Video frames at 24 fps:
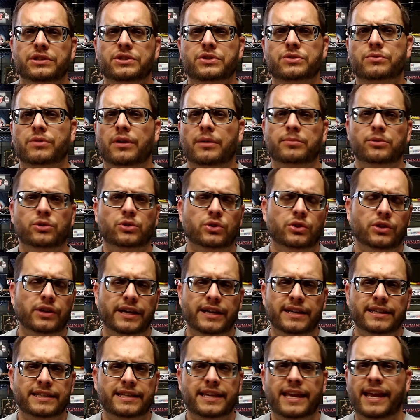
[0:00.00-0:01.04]
Trouble
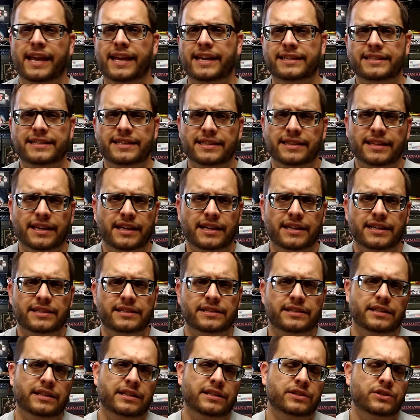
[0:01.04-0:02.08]
and
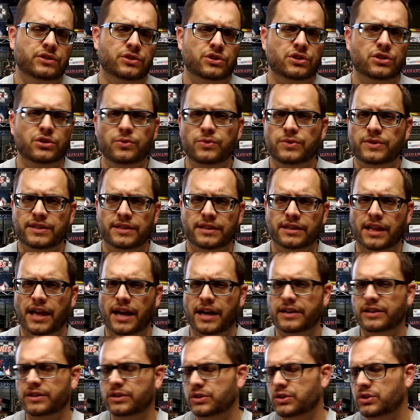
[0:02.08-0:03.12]
Candyland and Chutes and
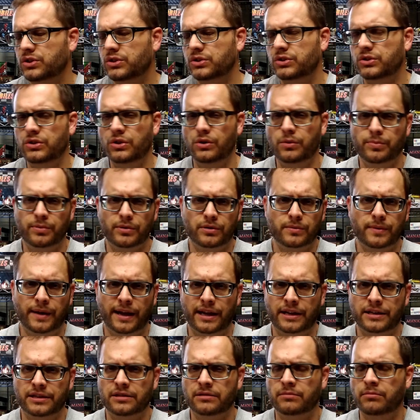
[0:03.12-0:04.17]
Ladders, super
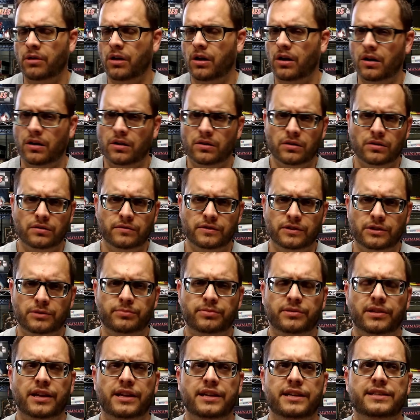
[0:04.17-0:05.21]
random, all over the
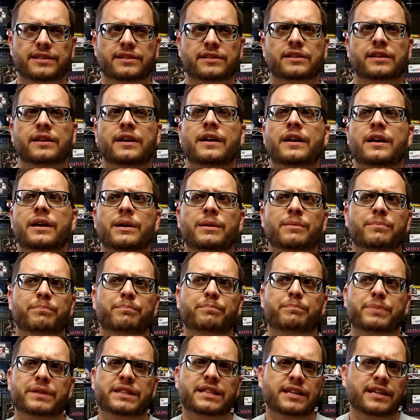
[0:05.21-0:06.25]
place,
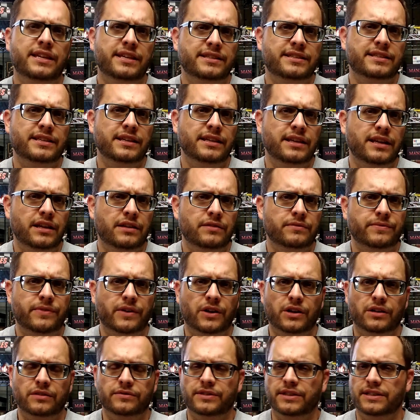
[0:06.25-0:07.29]
but the kids can get
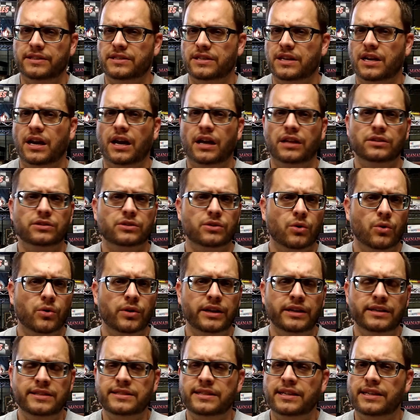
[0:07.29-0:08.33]
involved. It's color
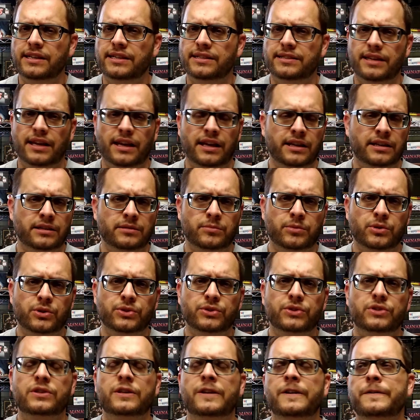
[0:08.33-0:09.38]
oriented, it's
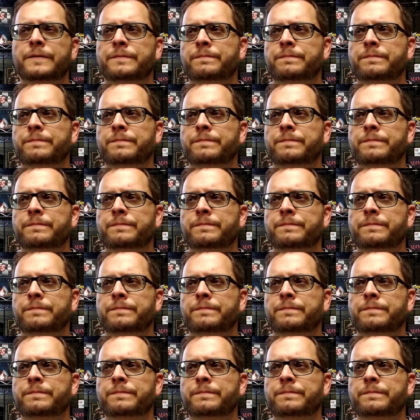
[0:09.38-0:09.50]
animals.